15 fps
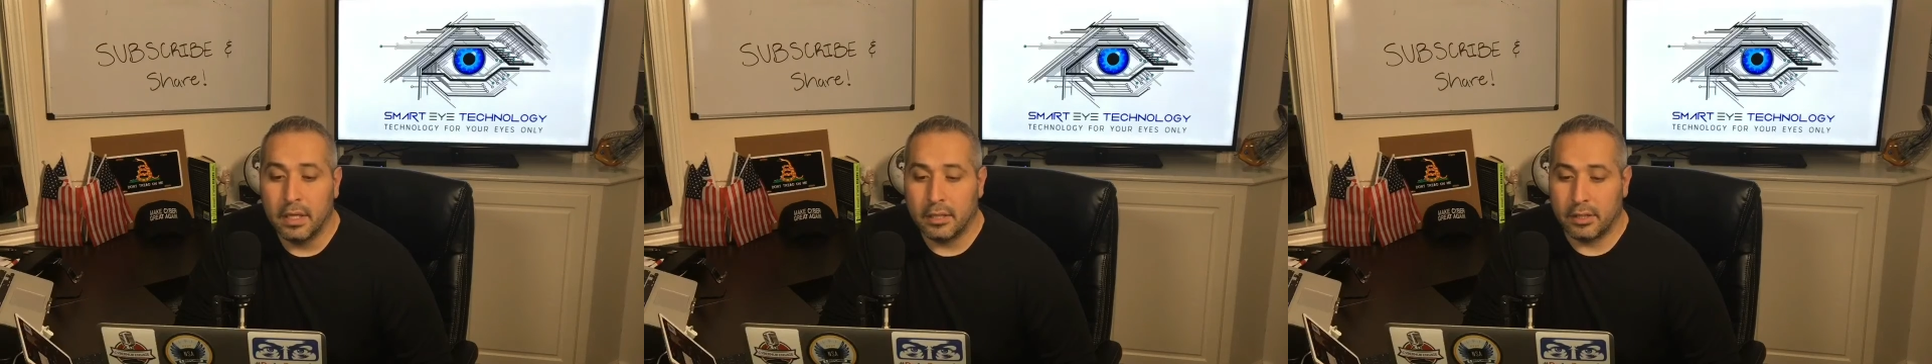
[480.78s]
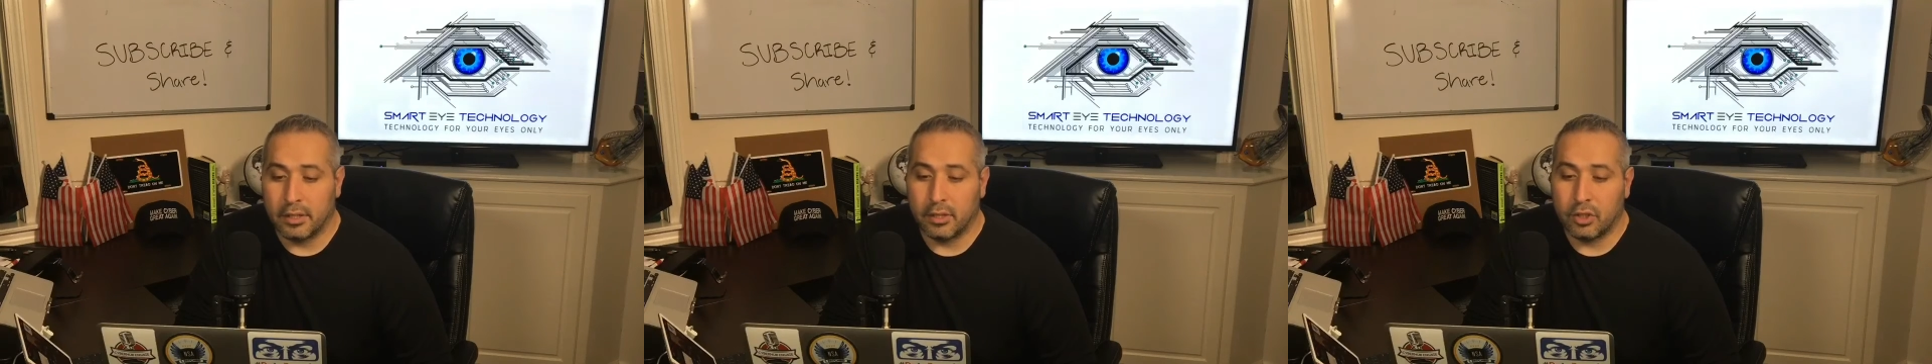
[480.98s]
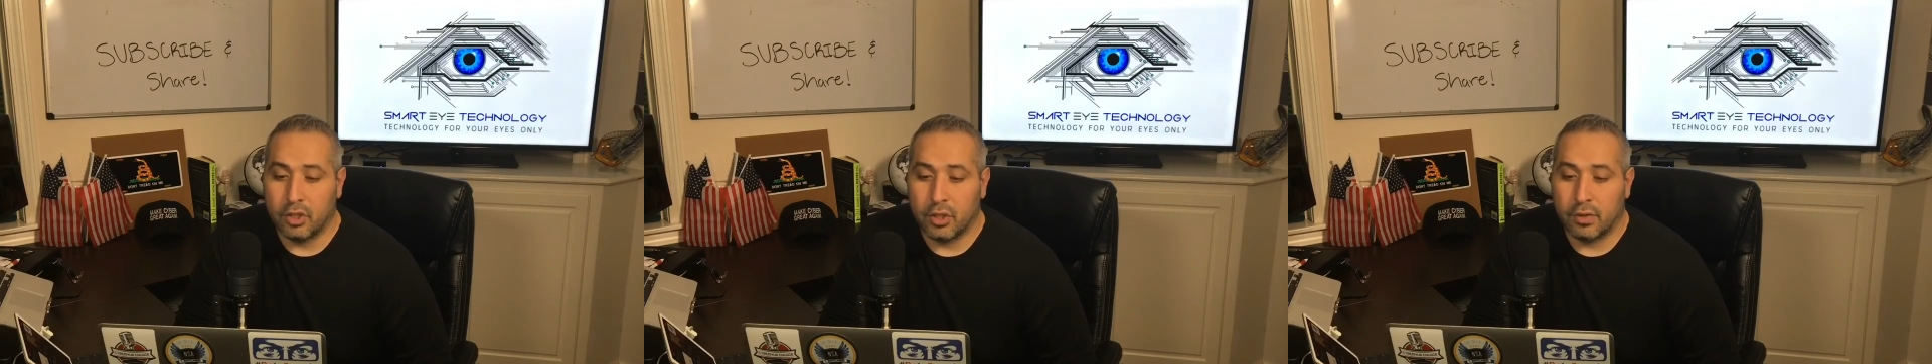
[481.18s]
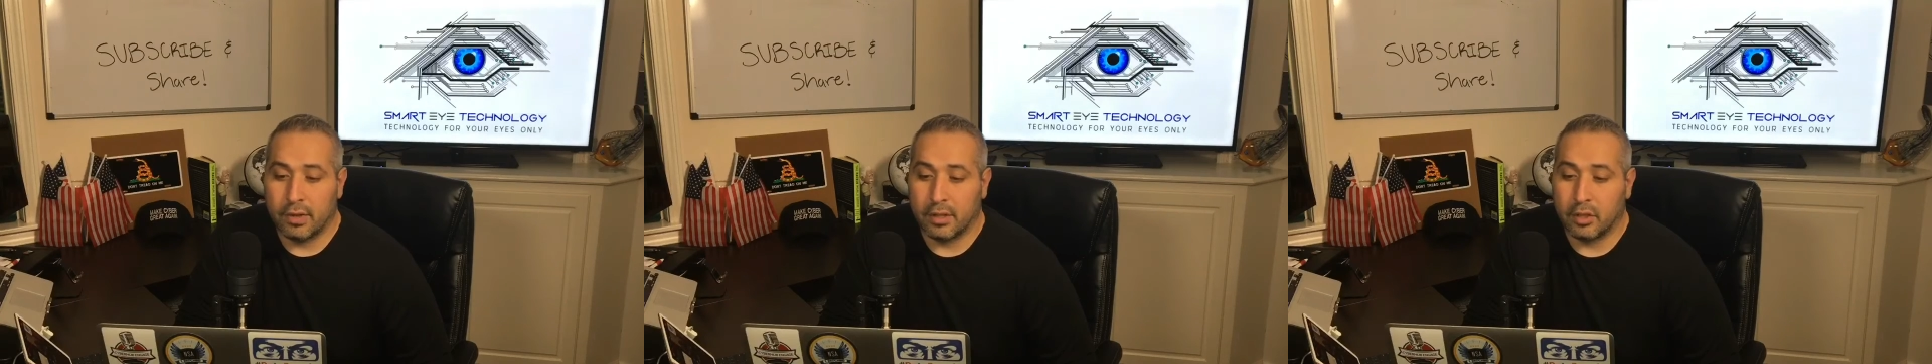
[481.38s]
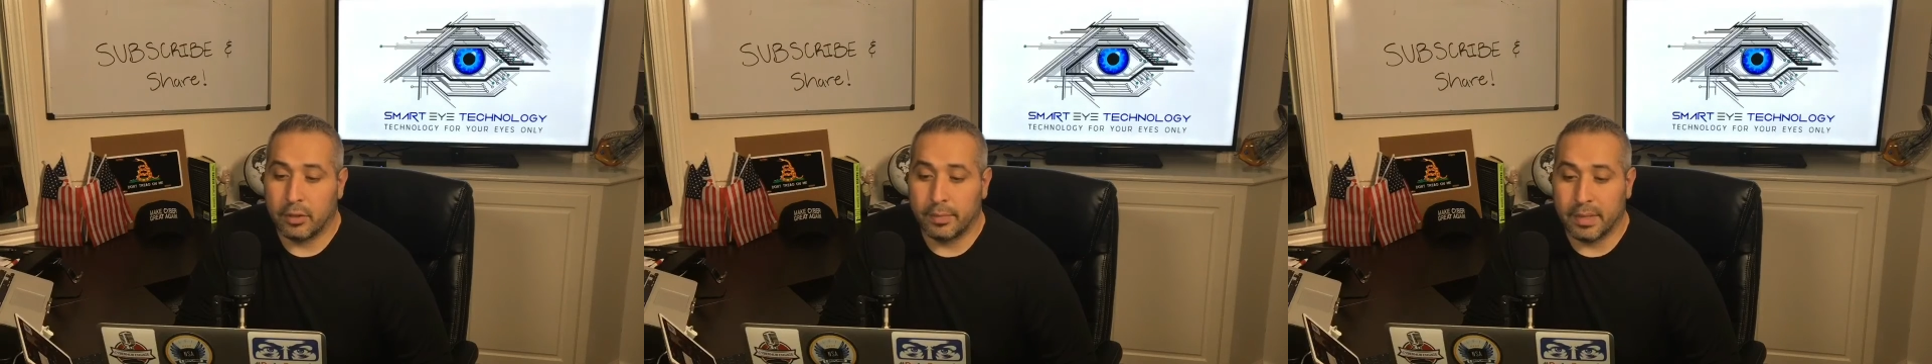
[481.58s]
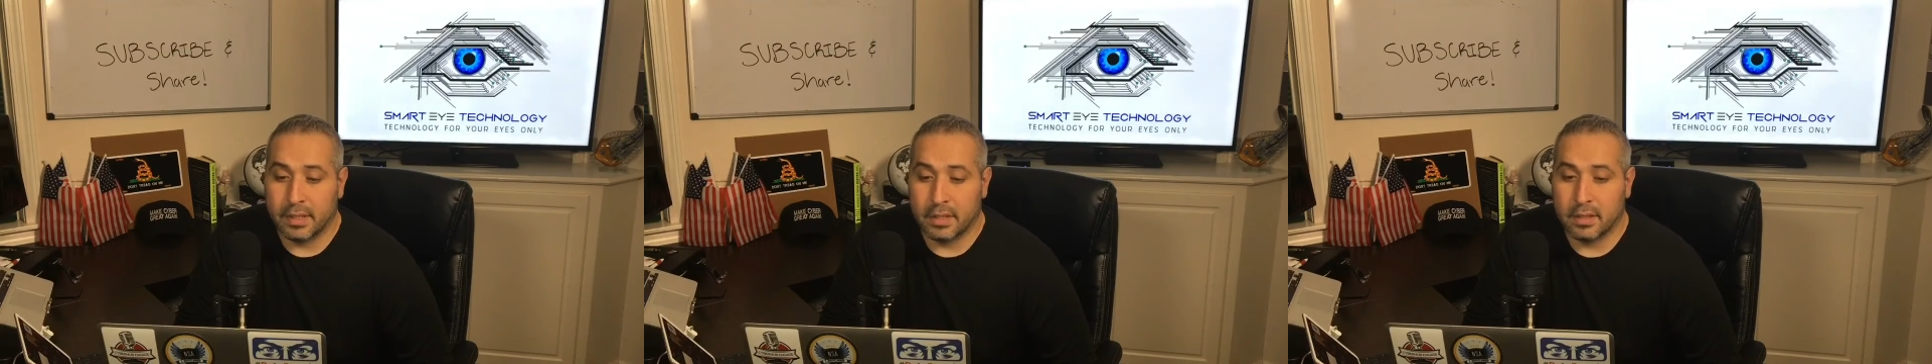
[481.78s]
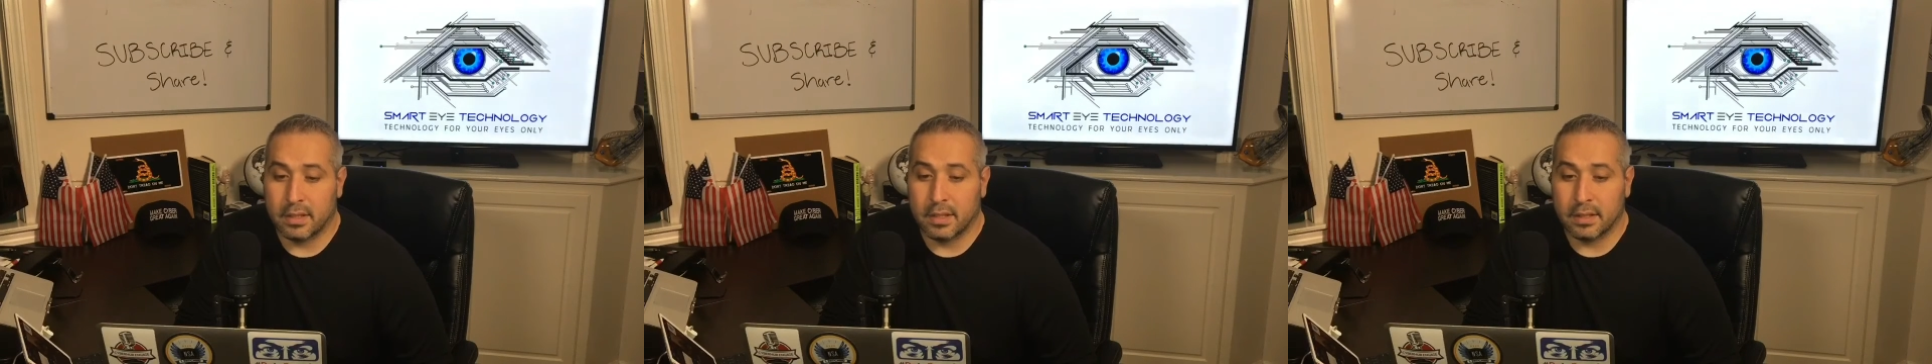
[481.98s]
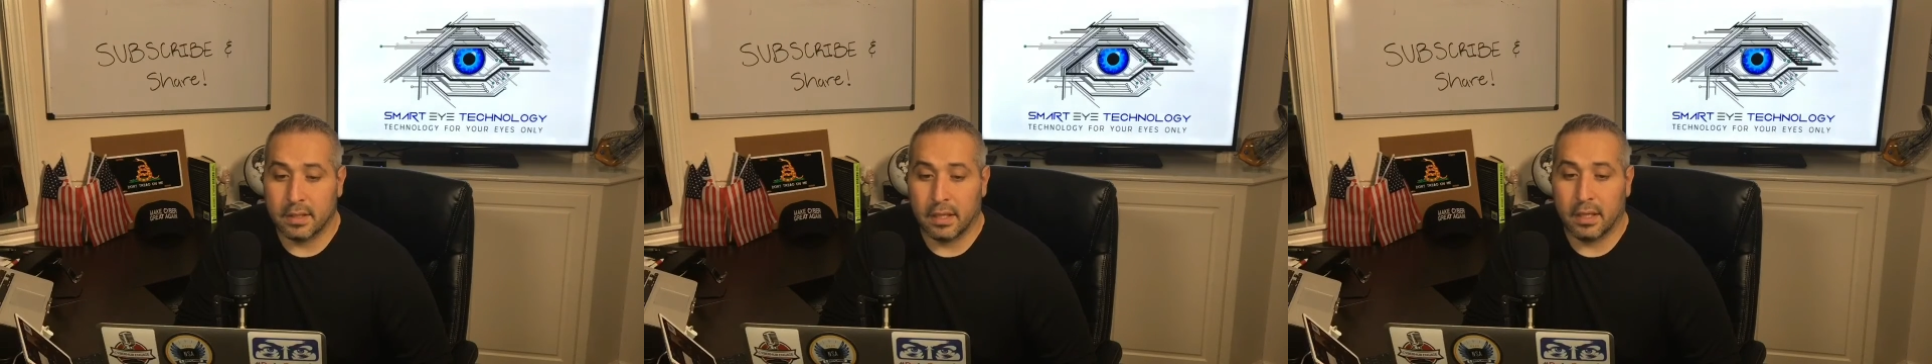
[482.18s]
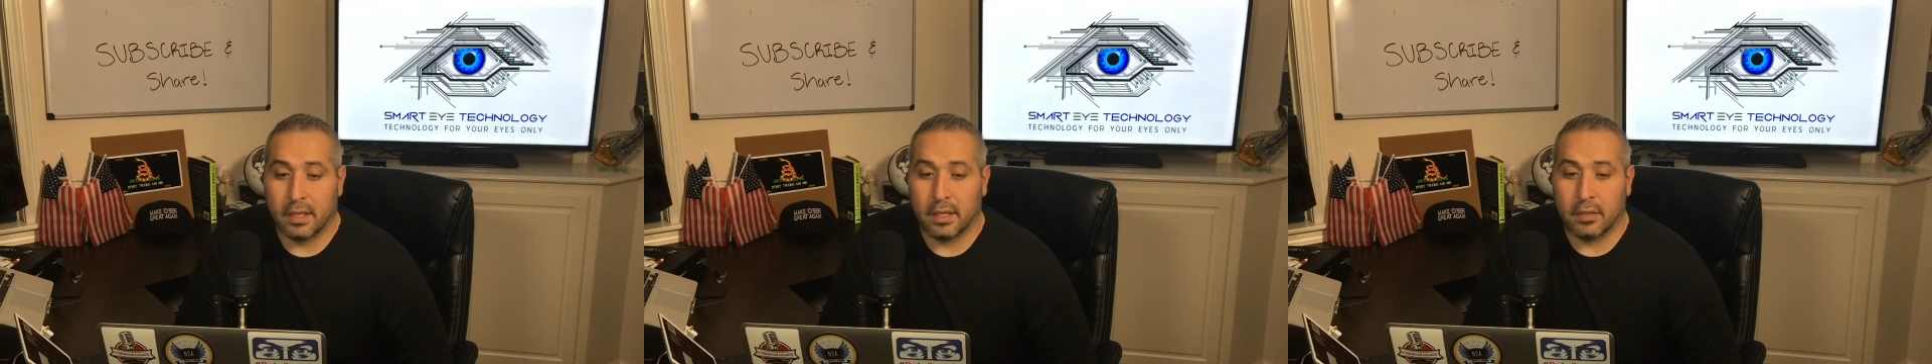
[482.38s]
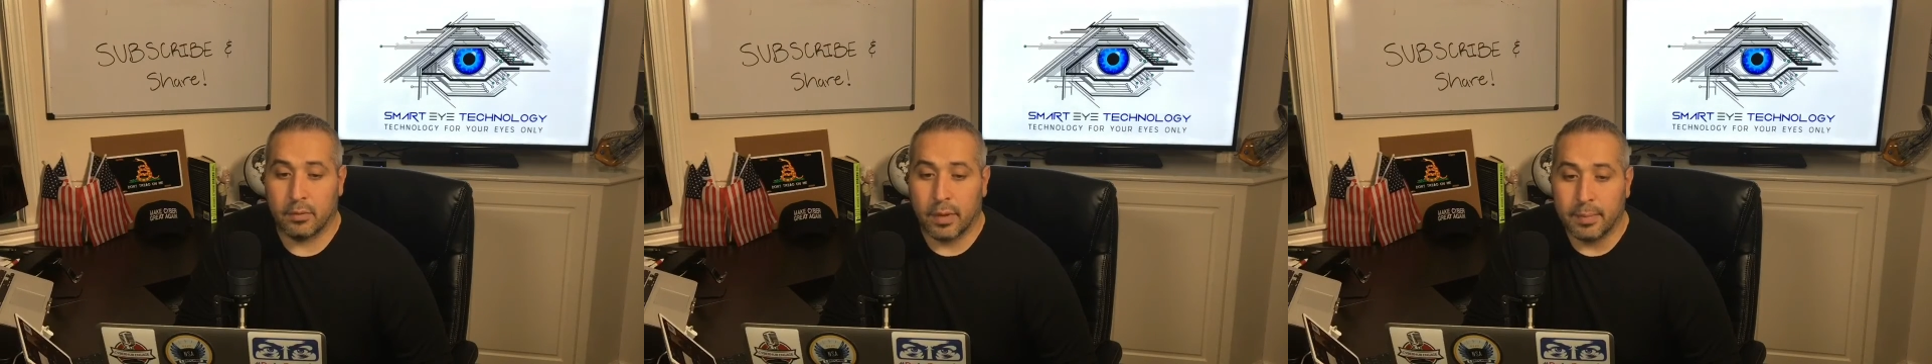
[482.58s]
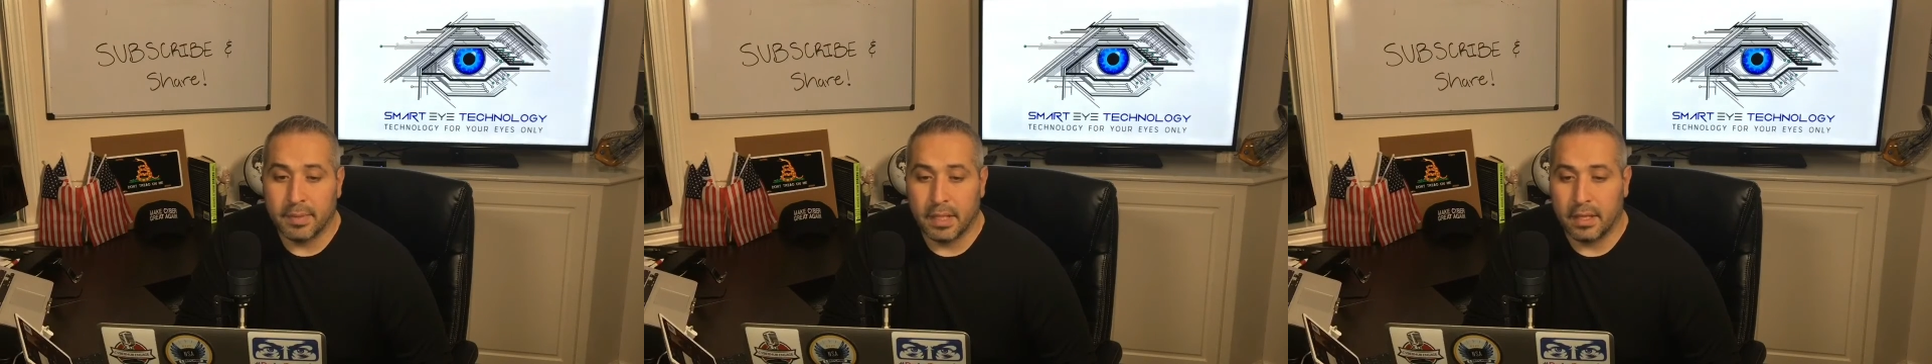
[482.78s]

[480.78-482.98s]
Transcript: to ensure that your business doesn't get interrupted